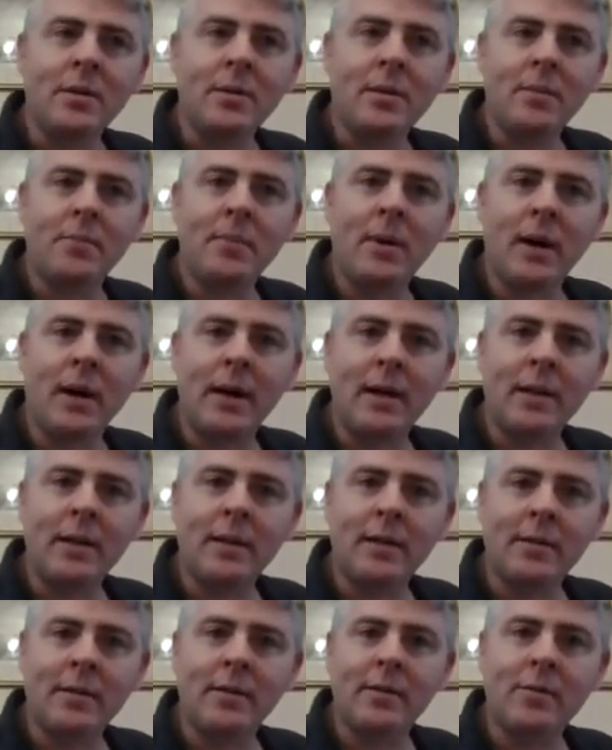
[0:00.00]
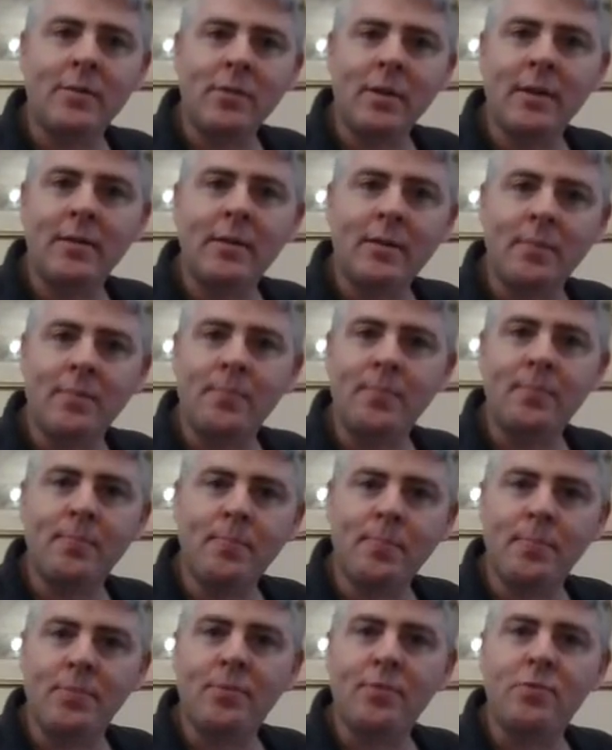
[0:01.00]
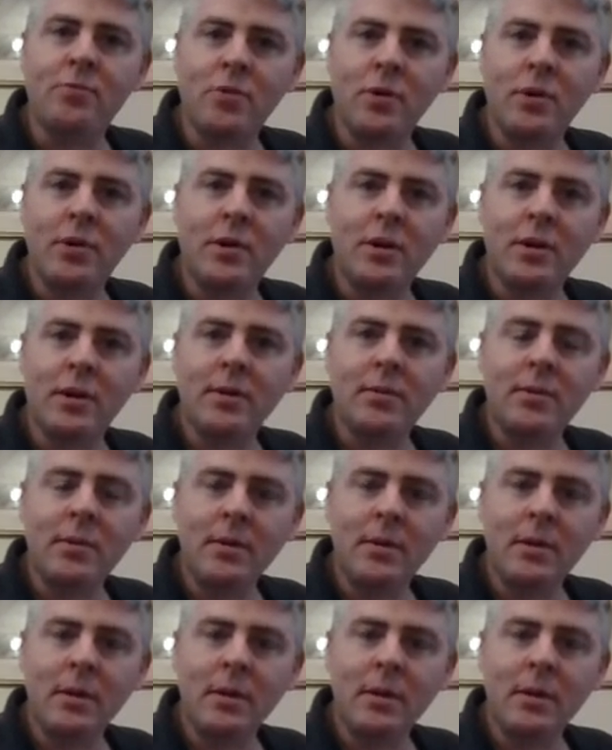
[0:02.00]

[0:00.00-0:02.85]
the mile is a stronger